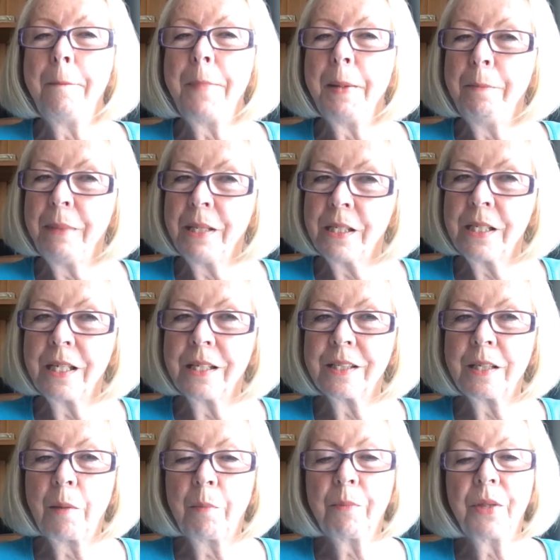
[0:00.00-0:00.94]
be missing
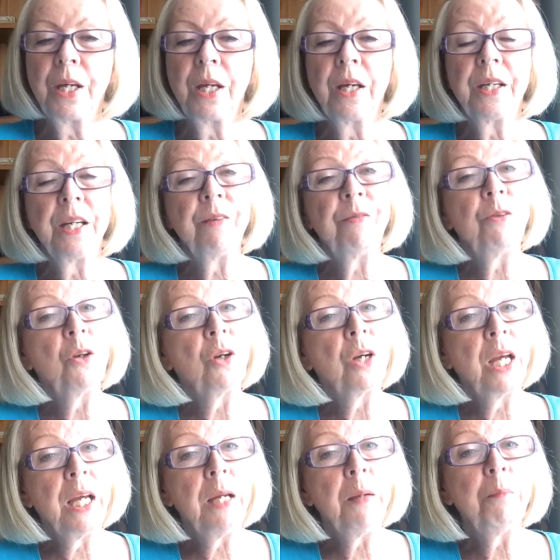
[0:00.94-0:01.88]
something, and if you
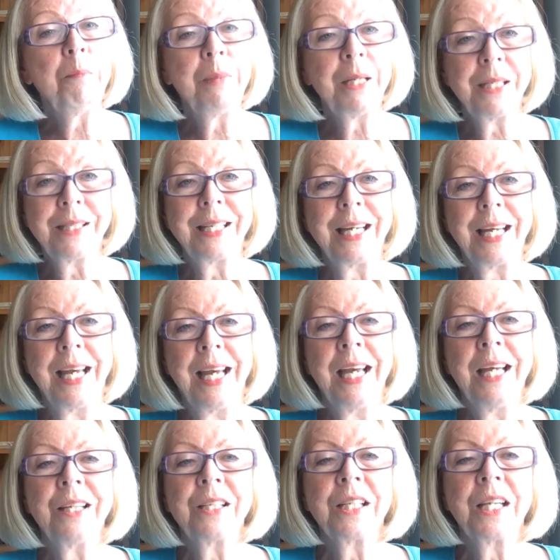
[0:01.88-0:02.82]
keep missing
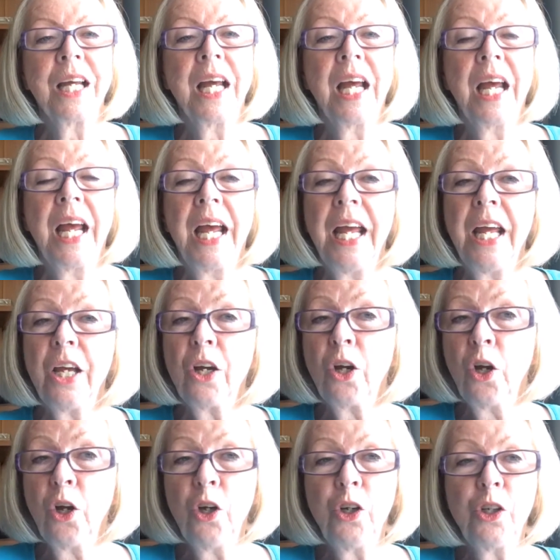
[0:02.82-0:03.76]
it, you
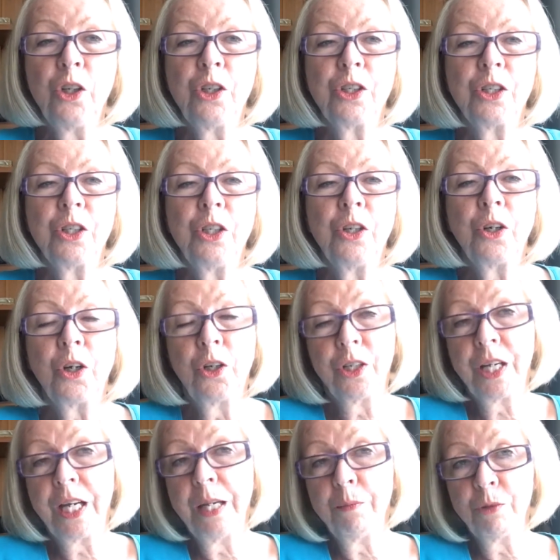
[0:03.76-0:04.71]

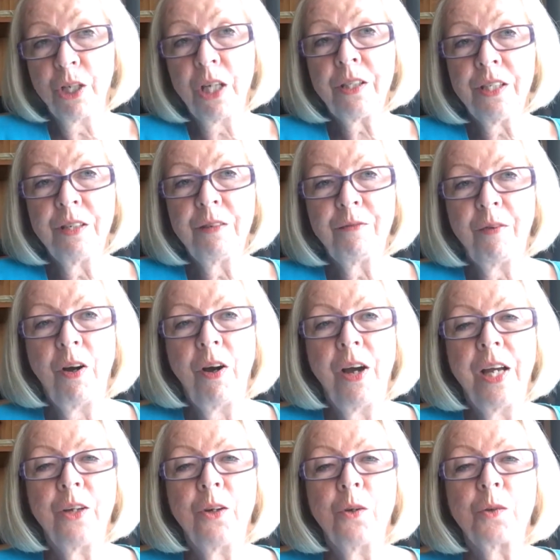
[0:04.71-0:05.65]
could keep
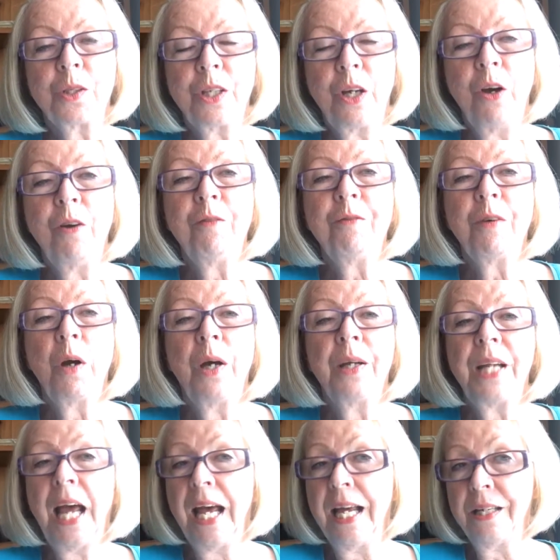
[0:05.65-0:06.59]
justifying yourself
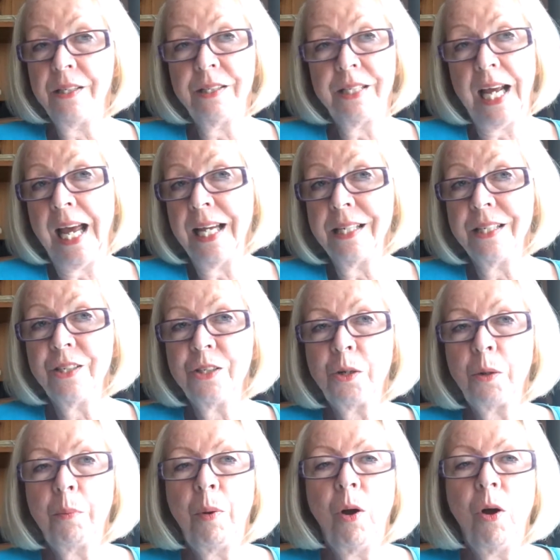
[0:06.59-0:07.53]
and
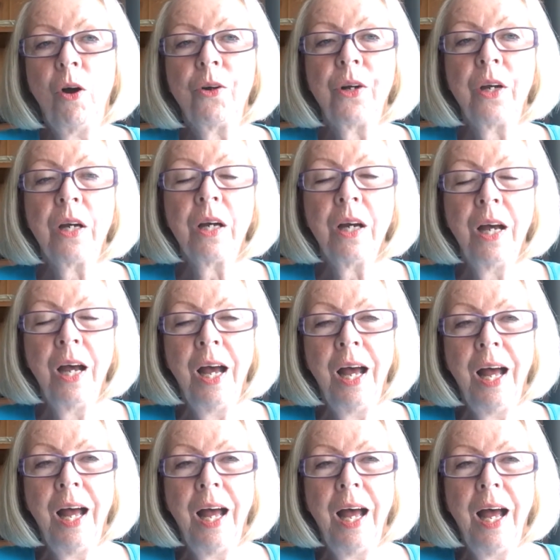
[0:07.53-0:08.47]
your partner
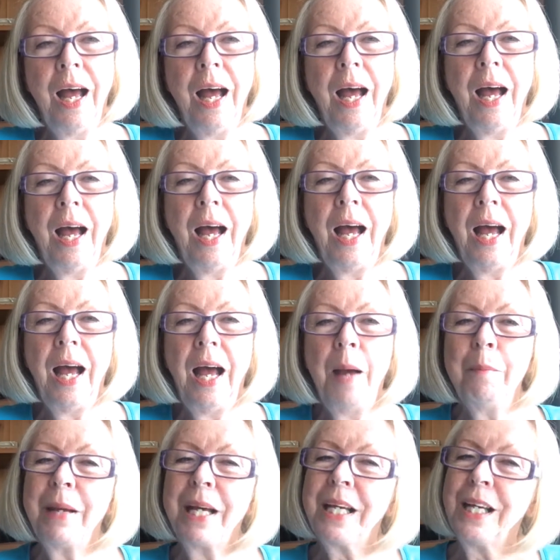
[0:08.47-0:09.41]

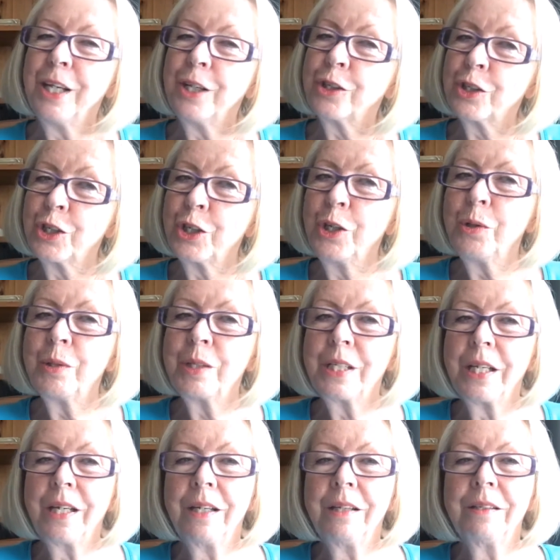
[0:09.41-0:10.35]
and making
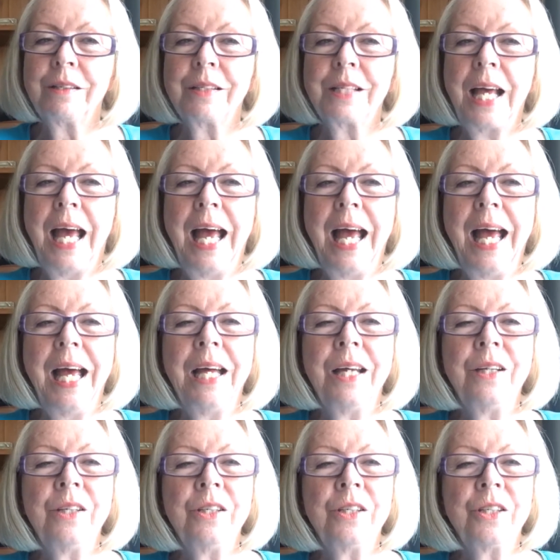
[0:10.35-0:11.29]
excuses,
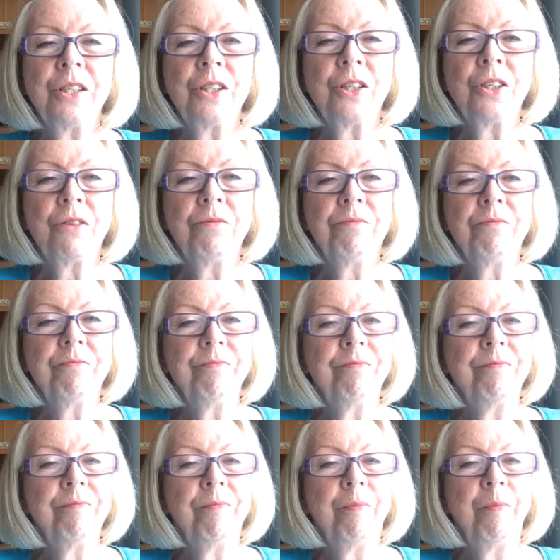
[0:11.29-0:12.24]
and
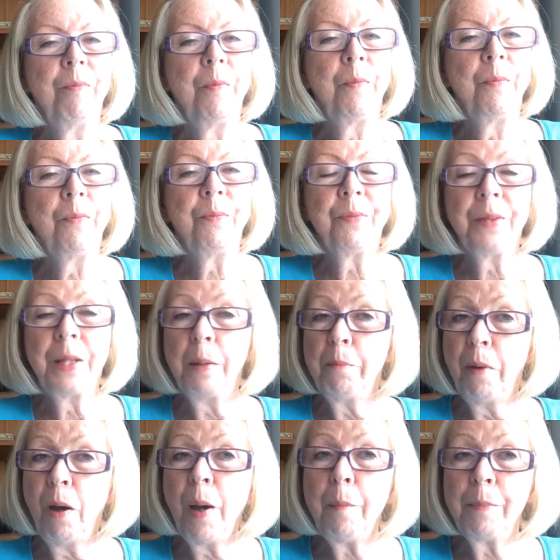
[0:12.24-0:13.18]
there
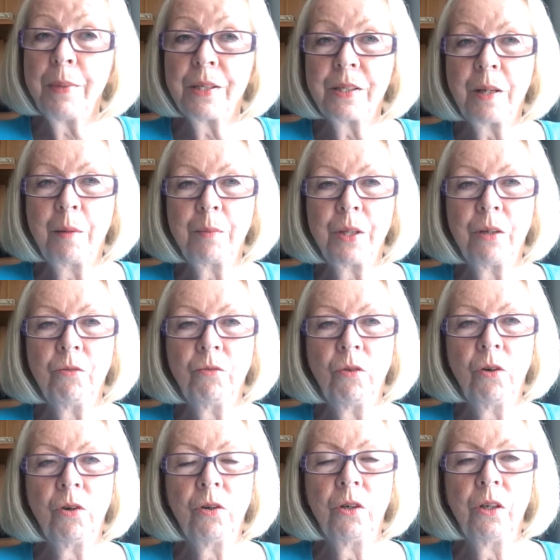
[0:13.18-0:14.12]
might be something
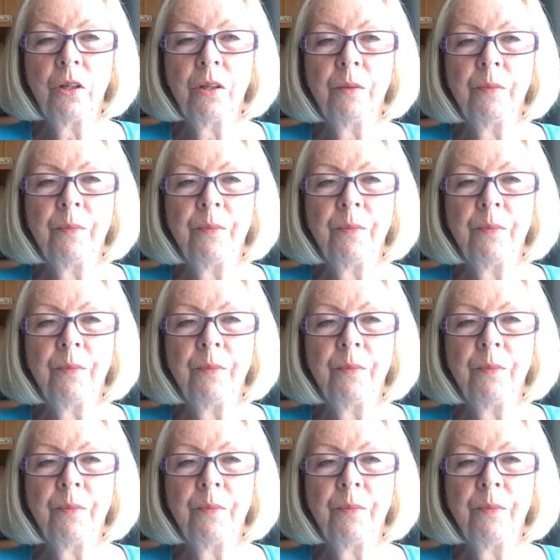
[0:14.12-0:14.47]
wrong.